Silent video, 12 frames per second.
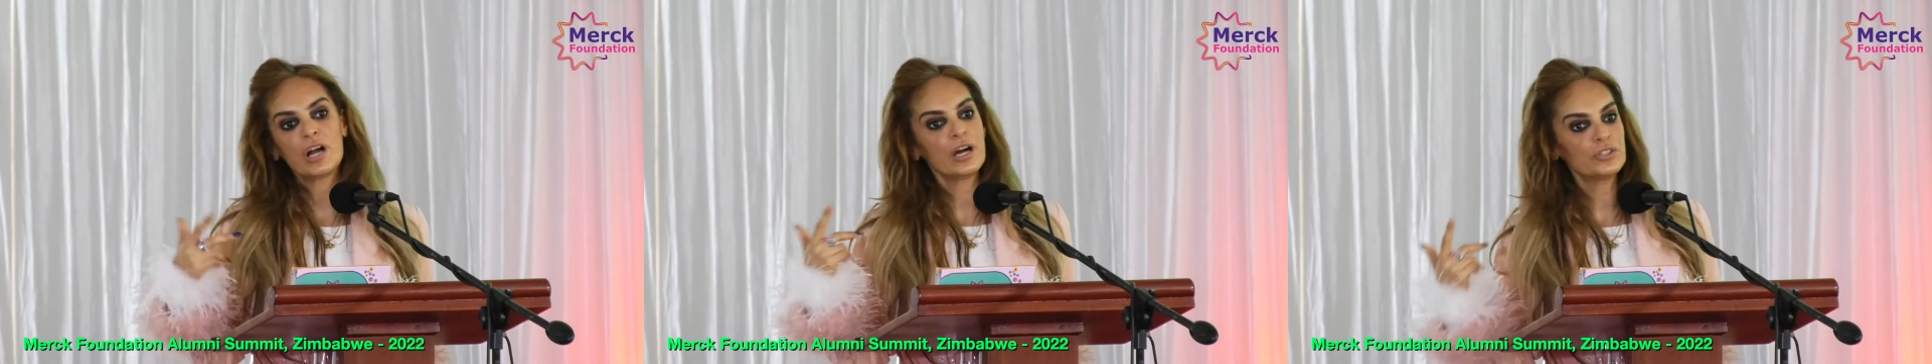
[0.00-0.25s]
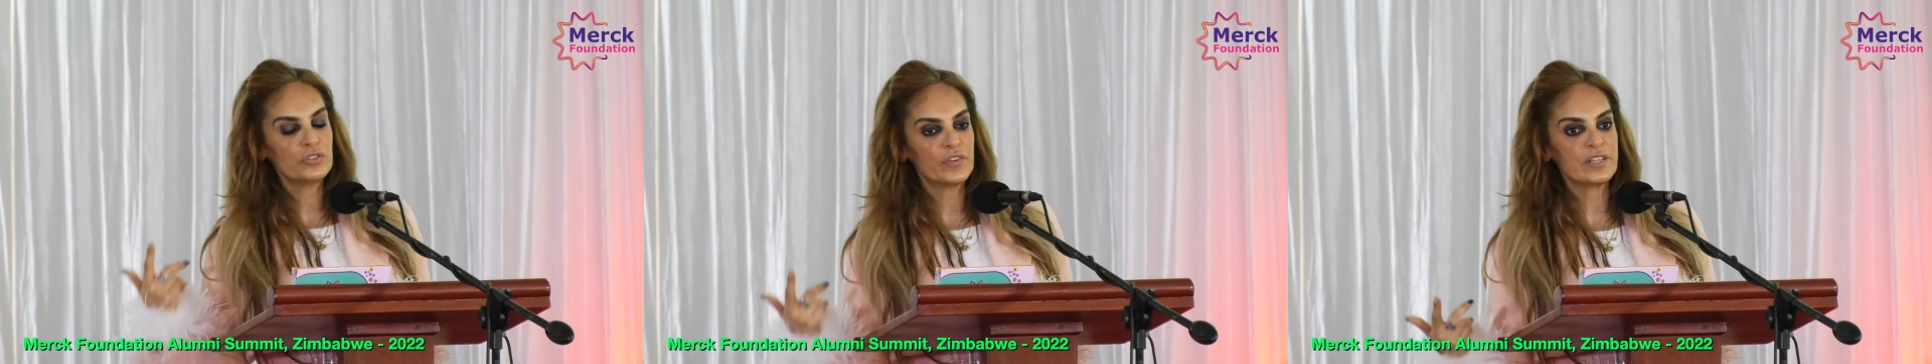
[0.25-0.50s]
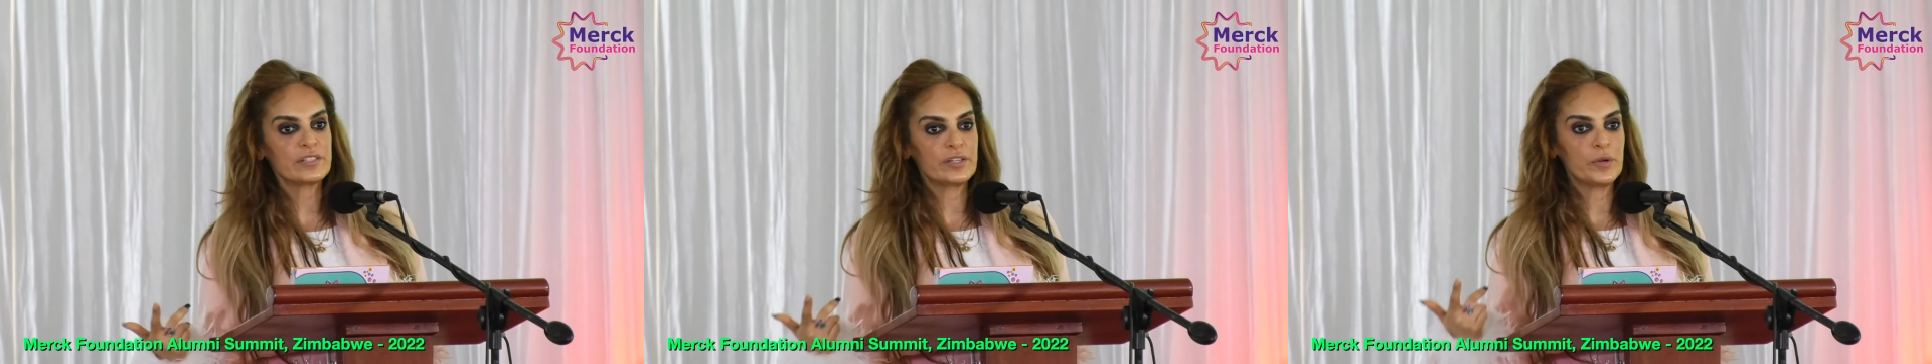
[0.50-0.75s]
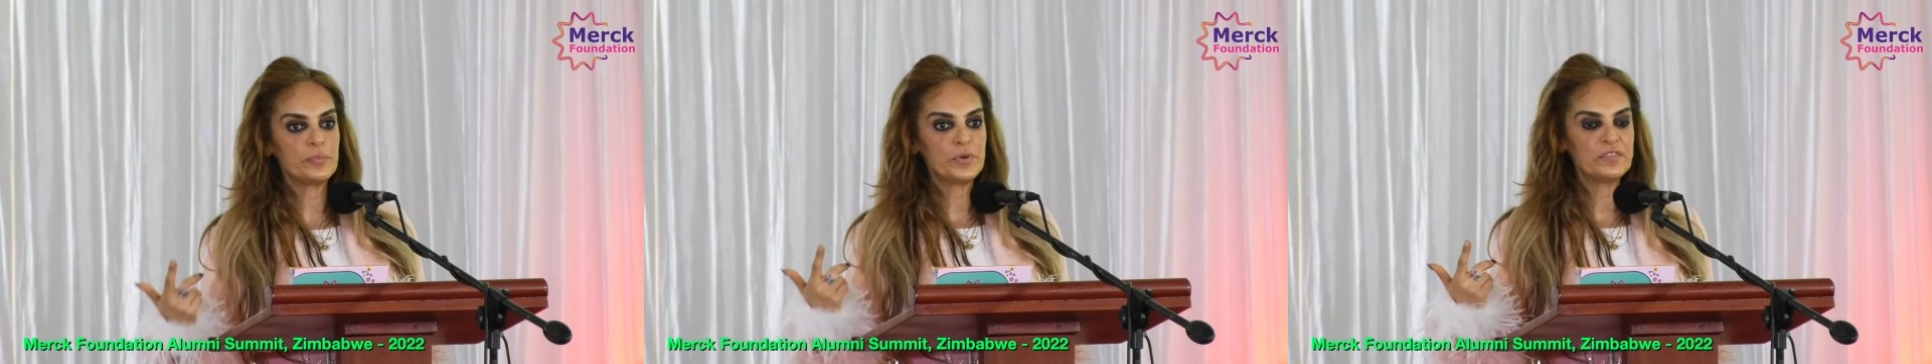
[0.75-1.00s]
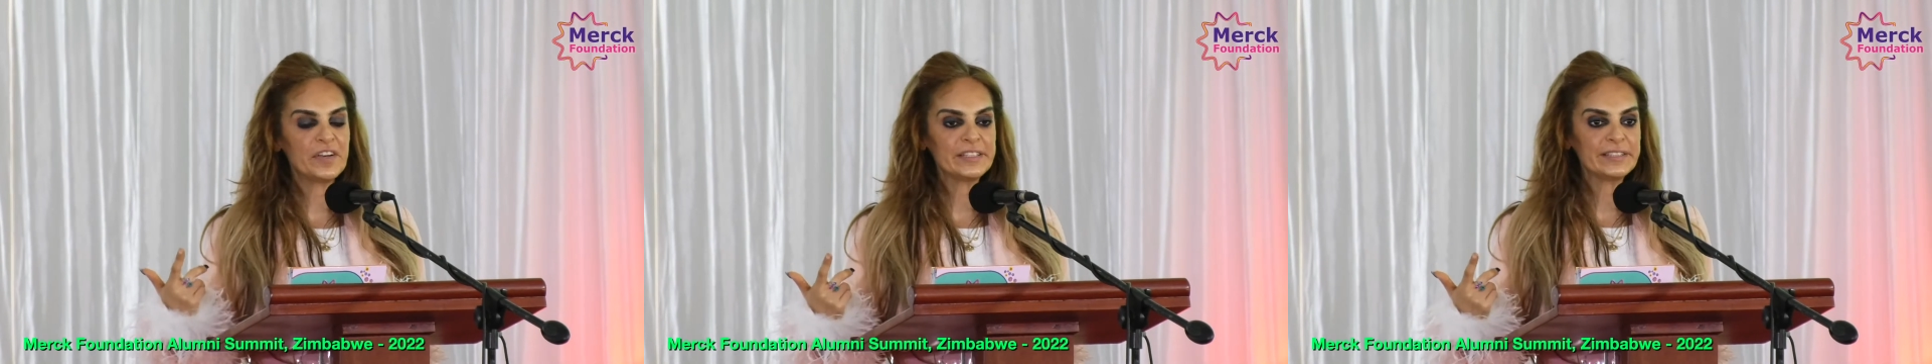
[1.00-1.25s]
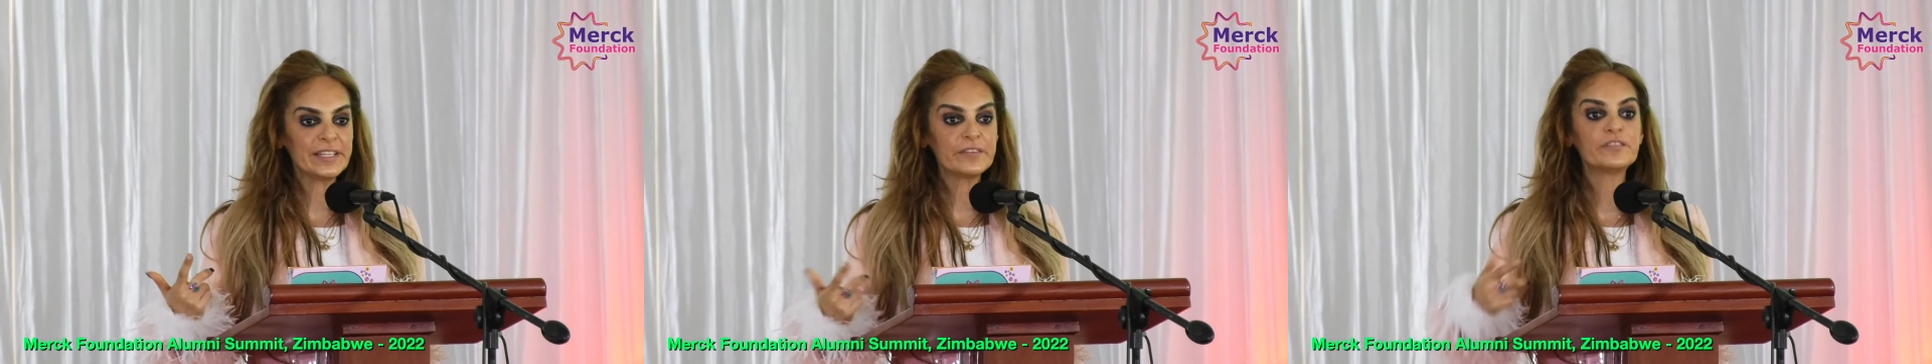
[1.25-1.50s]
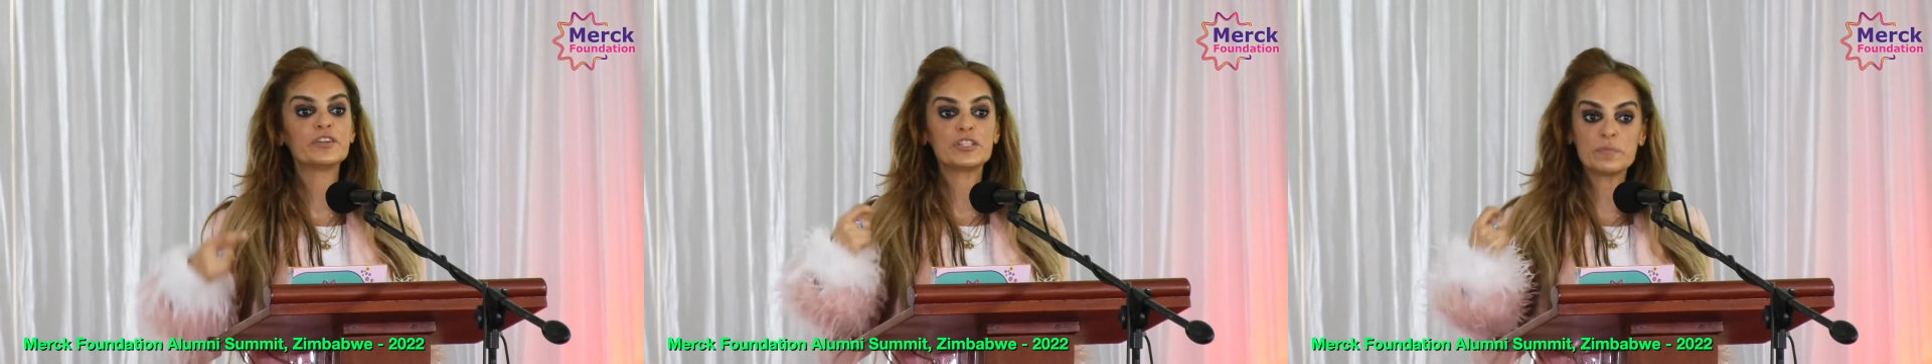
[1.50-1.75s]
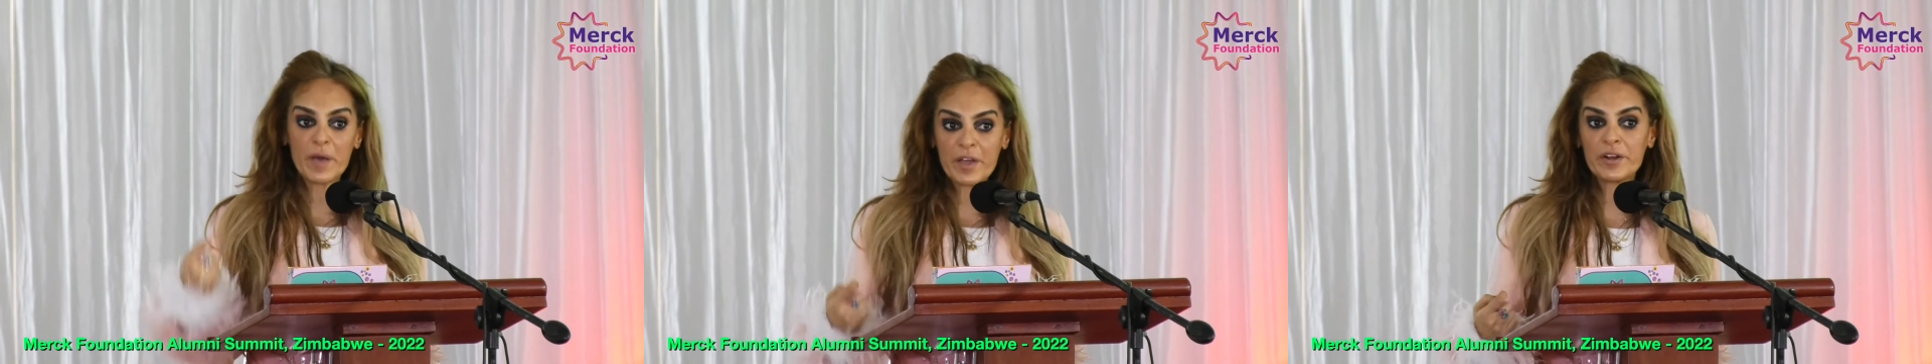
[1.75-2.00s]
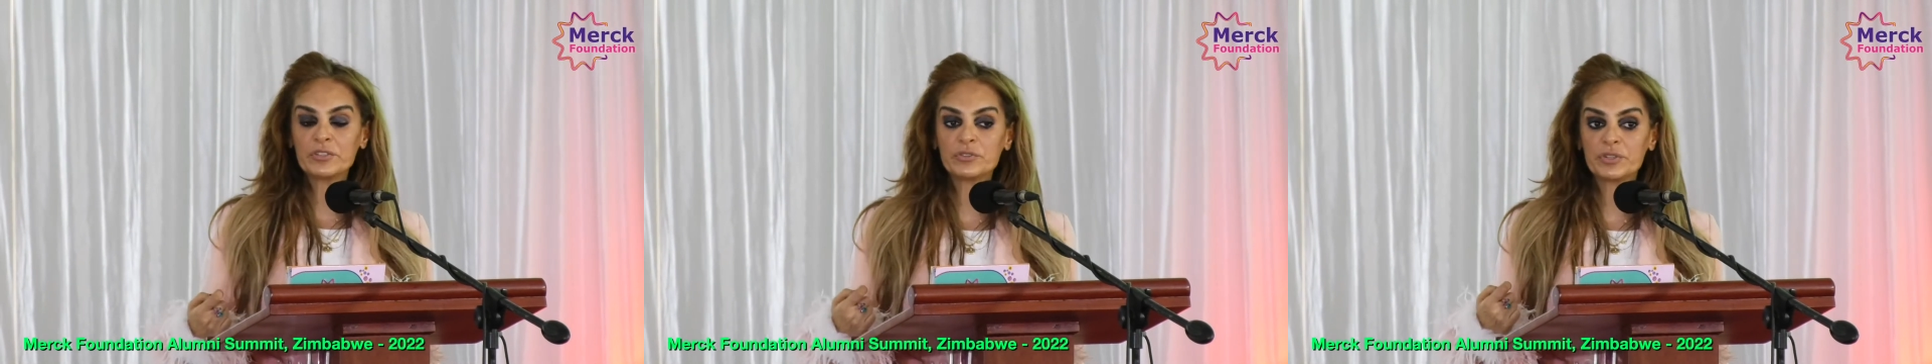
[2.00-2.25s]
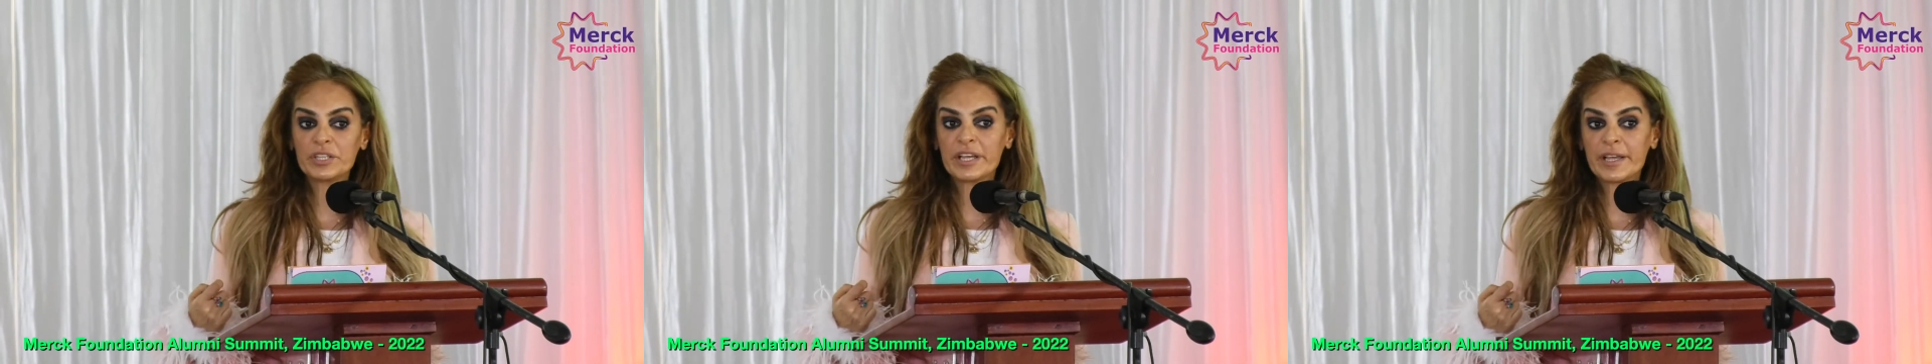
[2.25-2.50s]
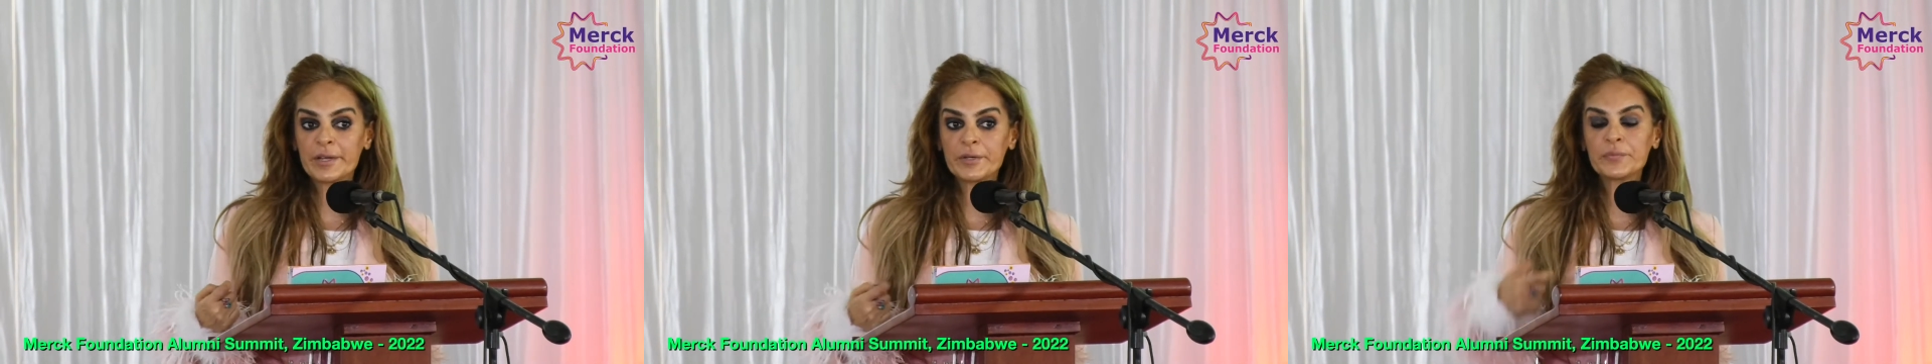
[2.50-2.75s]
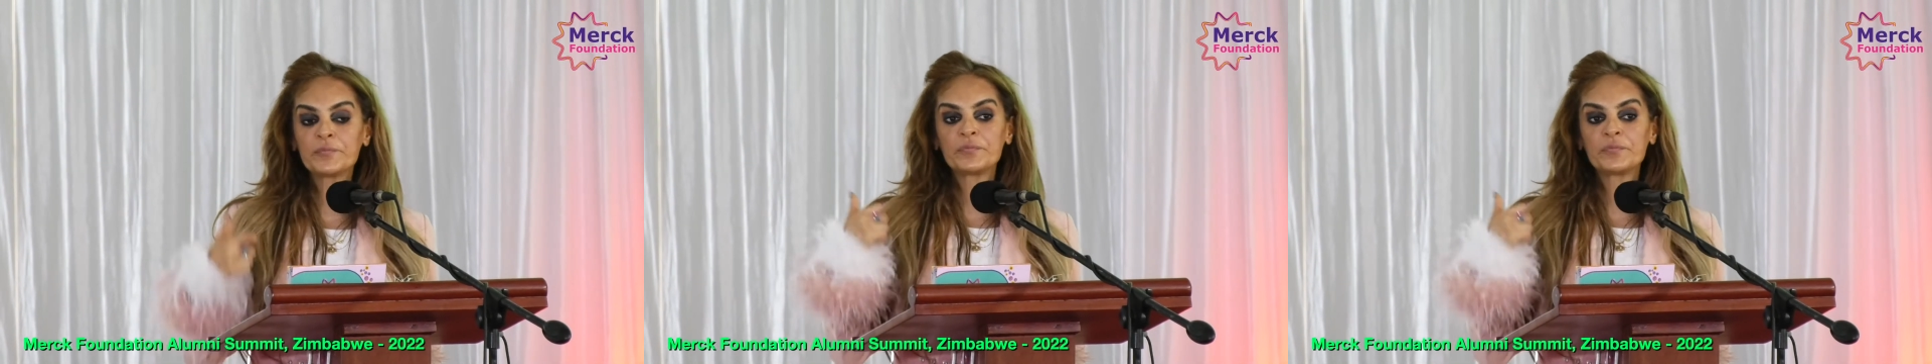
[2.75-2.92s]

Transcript: cardiovascular, preventive, respiratory care,